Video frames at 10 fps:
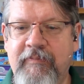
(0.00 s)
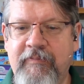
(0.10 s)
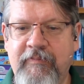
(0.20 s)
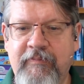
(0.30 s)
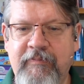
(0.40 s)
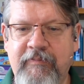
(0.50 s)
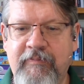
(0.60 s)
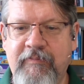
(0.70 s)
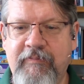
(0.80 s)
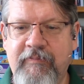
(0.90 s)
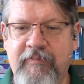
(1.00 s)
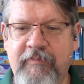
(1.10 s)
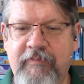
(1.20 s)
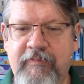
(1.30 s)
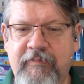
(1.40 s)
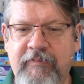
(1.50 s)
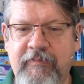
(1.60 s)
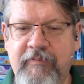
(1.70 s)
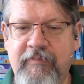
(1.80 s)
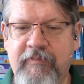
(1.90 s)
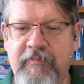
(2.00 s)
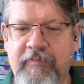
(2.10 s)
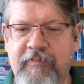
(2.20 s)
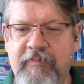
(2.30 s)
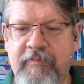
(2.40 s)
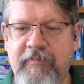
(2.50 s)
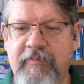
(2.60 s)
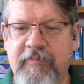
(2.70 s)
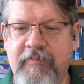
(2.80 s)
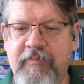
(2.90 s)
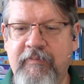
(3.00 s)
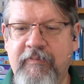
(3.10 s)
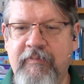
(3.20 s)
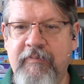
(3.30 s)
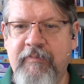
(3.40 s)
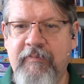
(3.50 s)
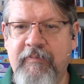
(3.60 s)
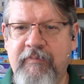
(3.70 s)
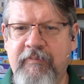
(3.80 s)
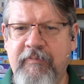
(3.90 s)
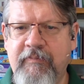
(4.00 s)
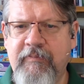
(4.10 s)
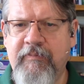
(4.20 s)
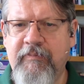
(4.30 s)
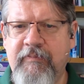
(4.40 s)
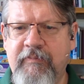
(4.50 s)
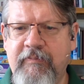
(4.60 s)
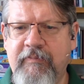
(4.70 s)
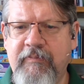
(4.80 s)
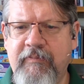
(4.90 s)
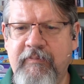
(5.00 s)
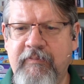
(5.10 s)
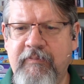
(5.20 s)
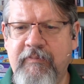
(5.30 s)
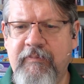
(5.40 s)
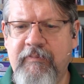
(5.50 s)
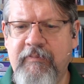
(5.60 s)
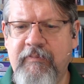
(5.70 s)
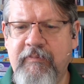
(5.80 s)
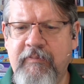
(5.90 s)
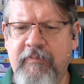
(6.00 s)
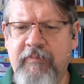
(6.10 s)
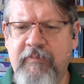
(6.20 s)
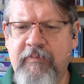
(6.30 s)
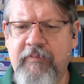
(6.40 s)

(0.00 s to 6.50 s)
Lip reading: The person shown says nothing.